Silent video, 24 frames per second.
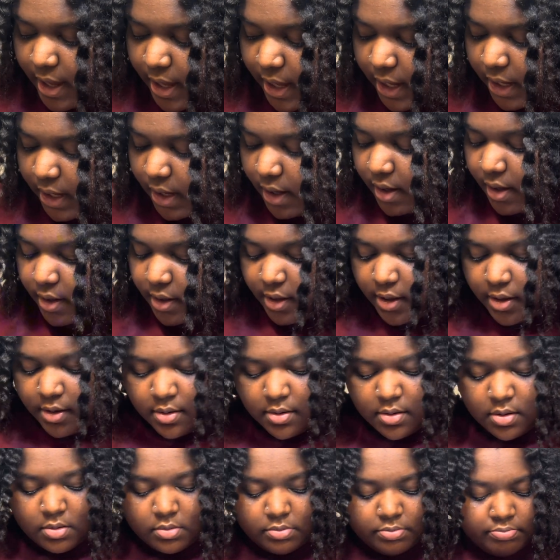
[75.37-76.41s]
And
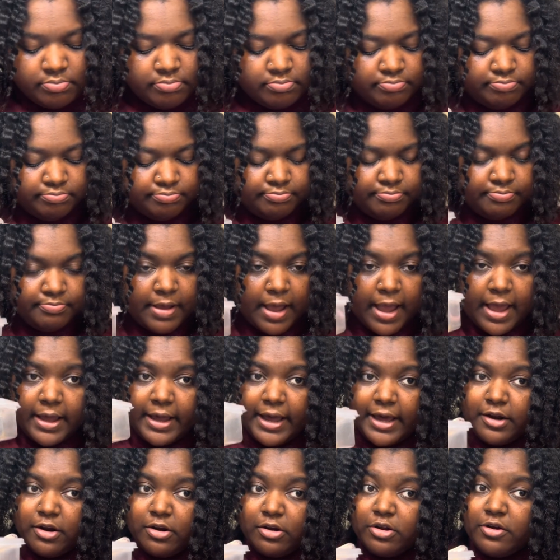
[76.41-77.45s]
yeah, I ain't
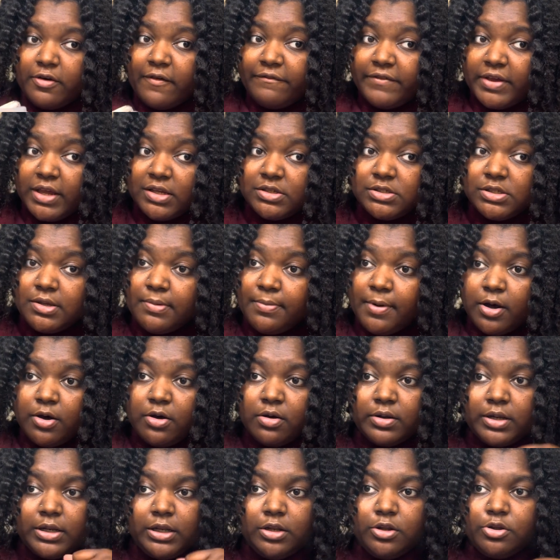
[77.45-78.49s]
got no little fancy bowl
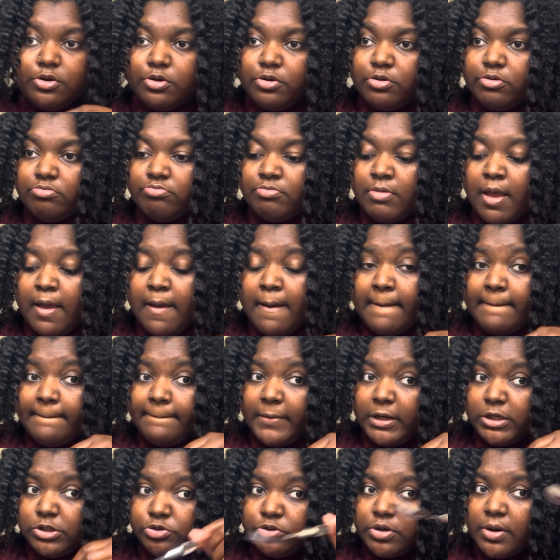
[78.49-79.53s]
and little
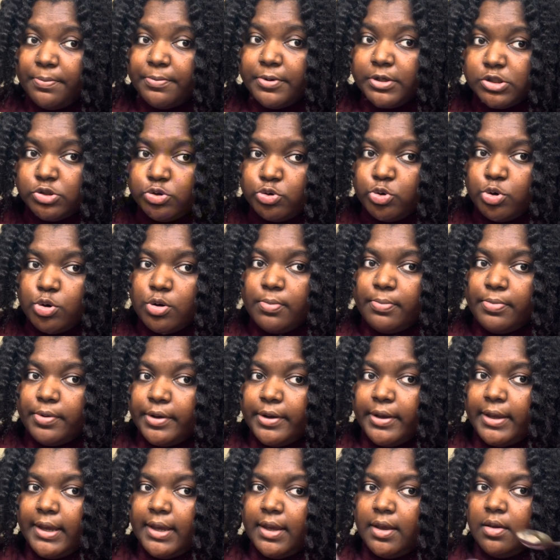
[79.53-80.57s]
mixer upper tool, but
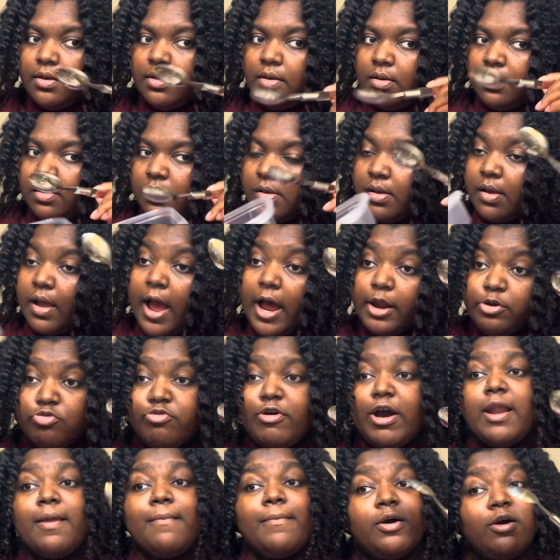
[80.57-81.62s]
I do
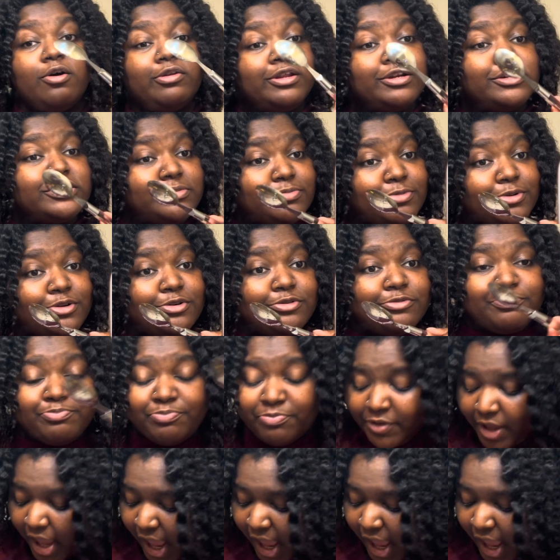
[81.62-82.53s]
got a bowl and a spoon.